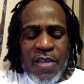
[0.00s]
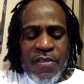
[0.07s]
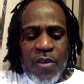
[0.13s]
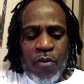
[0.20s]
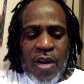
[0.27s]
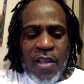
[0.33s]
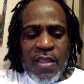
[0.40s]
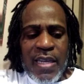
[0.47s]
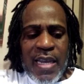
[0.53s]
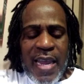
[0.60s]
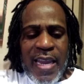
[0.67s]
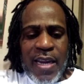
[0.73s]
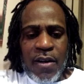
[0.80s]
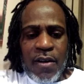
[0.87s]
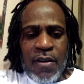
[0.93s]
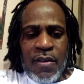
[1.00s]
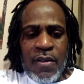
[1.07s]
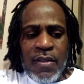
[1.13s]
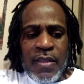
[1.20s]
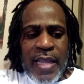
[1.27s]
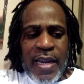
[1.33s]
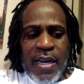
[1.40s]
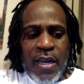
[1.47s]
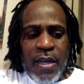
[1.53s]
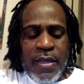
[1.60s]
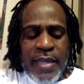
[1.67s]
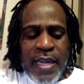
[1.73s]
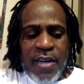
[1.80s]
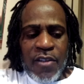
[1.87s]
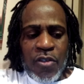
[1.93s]
It's around the anchor that,
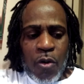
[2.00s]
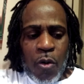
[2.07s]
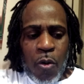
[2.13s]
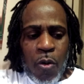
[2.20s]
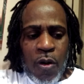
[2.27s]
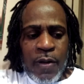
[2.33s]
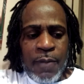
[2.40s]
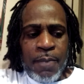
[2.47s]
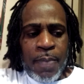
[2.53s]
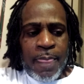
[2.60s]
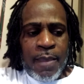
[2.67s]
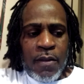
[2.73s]
that is on